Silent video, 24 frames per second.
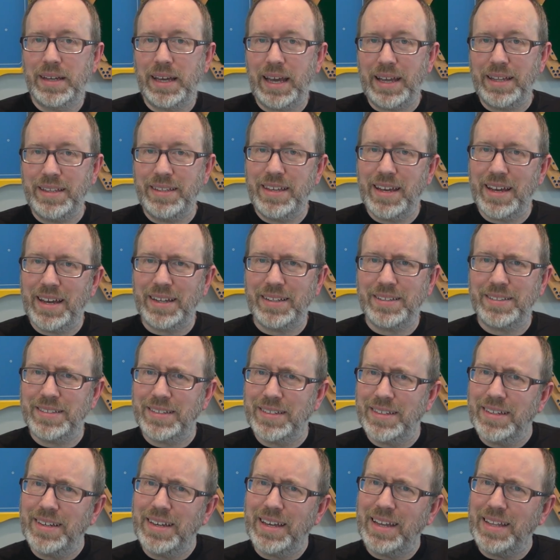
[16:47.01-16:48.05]
And yet,
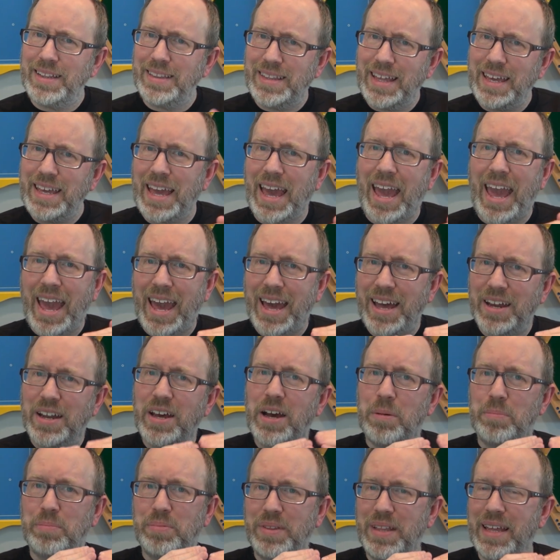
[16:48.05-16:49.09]
it, they add
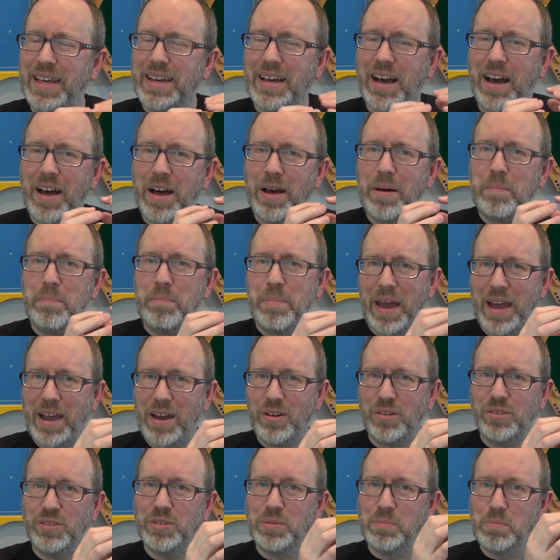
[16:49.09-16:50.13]
up and they
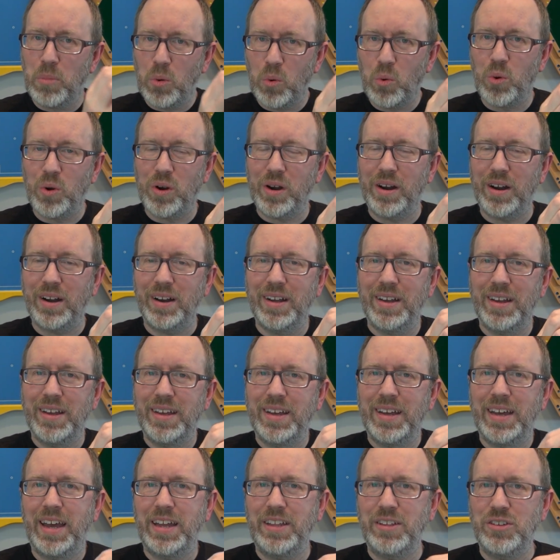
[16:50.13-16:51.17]
compound more,
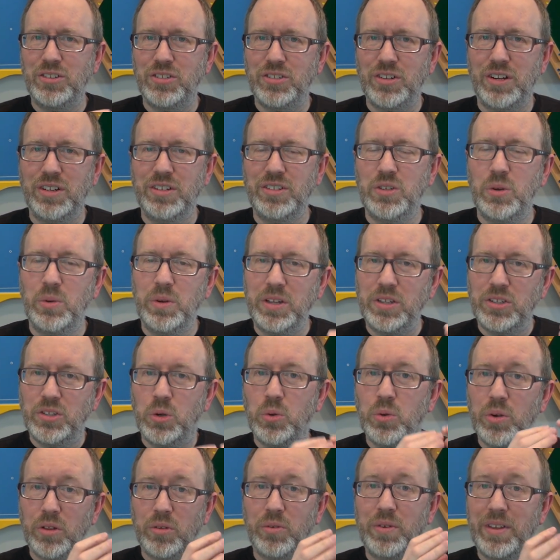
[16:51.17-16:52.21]
and you start doing
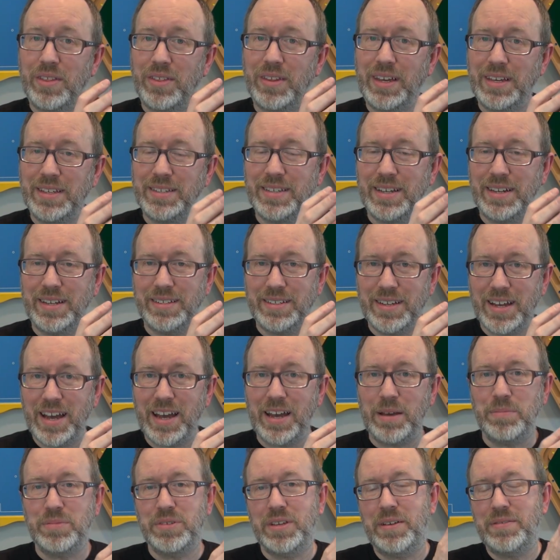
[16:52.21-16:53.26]
two or three things at a
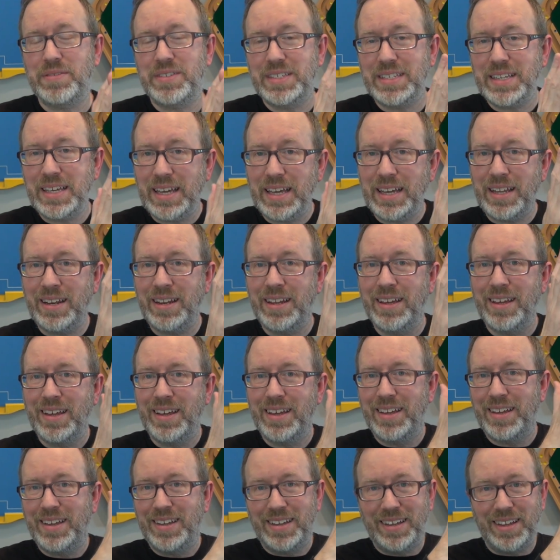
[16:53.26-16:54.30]
time. So I've seen
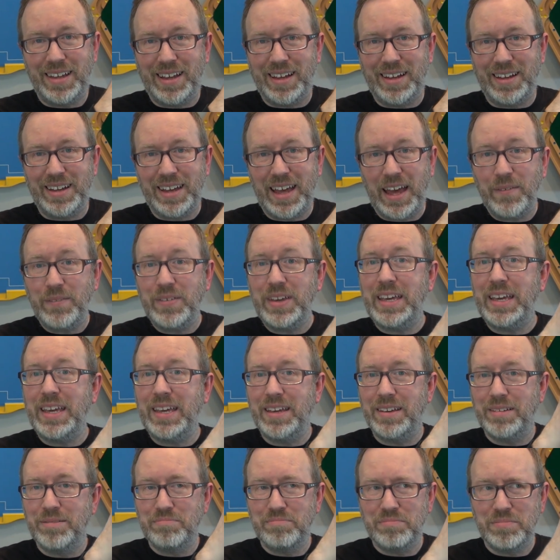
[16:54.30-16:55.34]
uh,
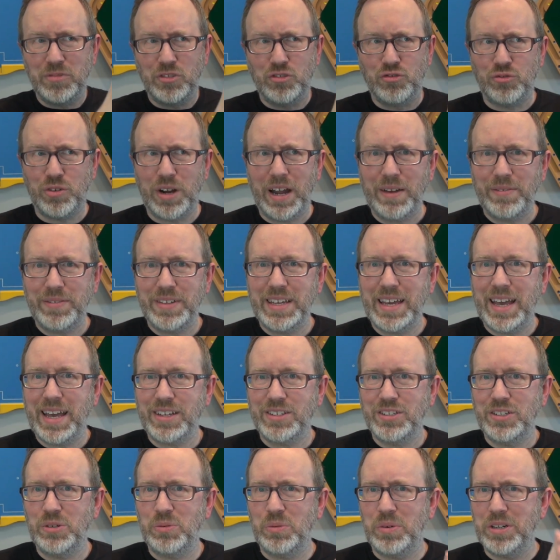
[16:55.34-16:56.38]
heavy drafting
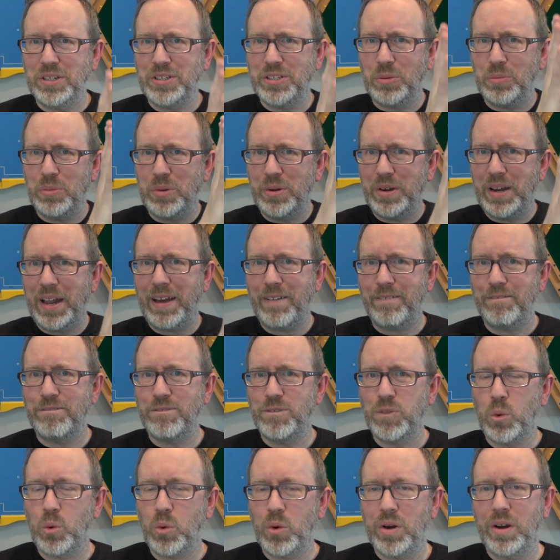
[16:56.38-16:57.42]
action where someone would have
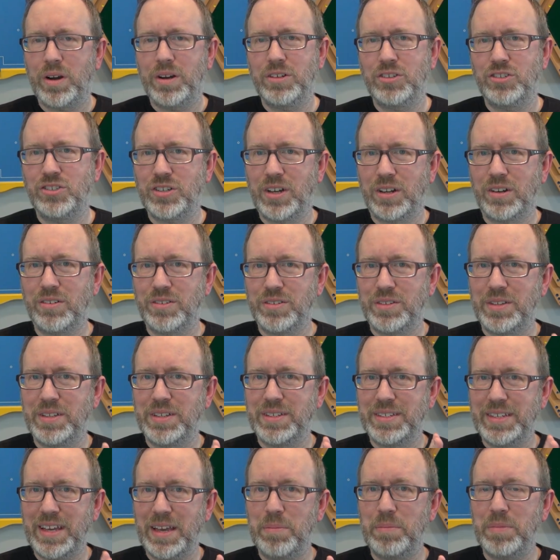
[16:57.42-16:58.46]
four shuttles of the
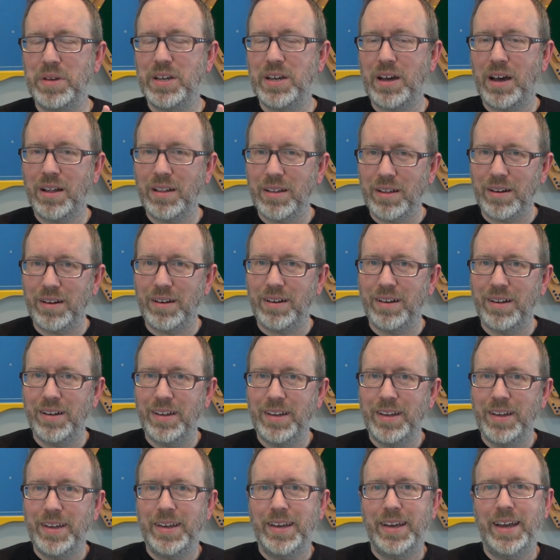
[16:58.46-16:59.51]
same color,
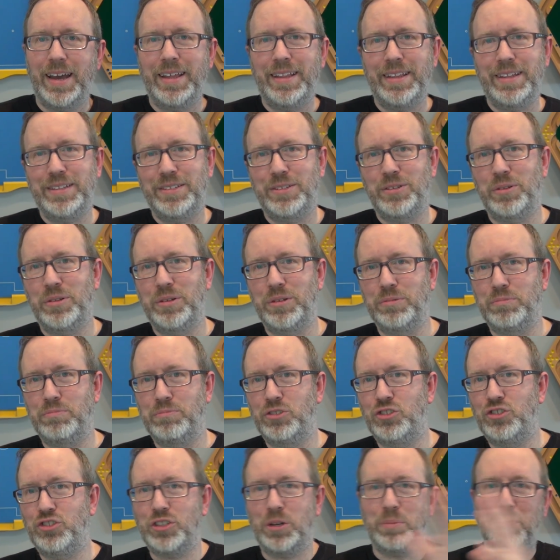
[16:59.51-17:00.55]
and then so they're
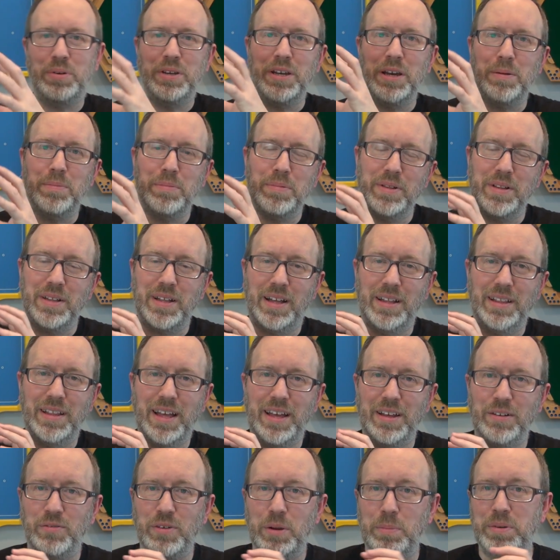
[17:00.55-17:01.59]
jumping up a
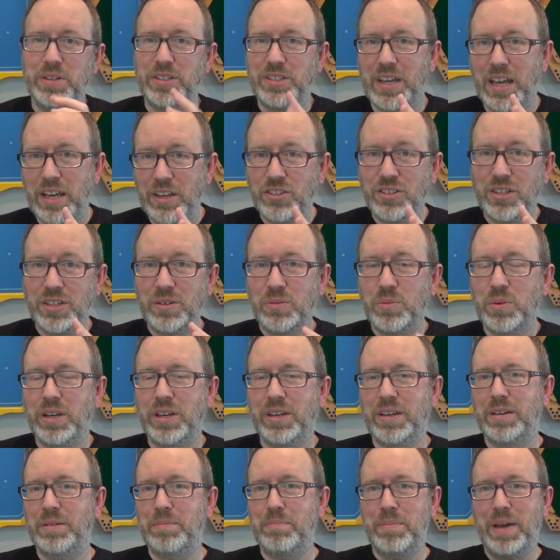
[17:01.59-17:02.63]
lot in reputation, where
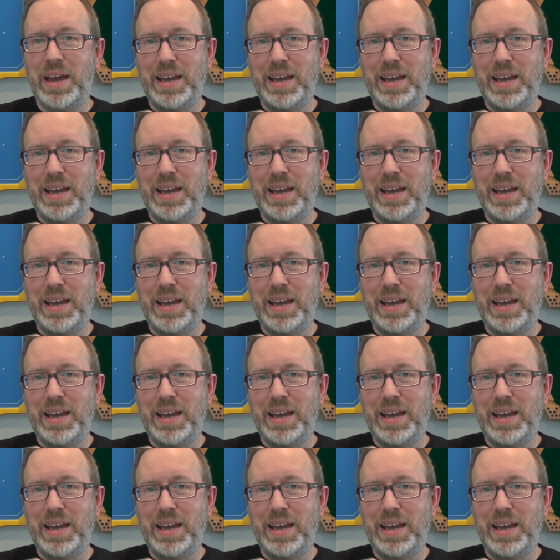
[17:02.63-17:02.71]
you can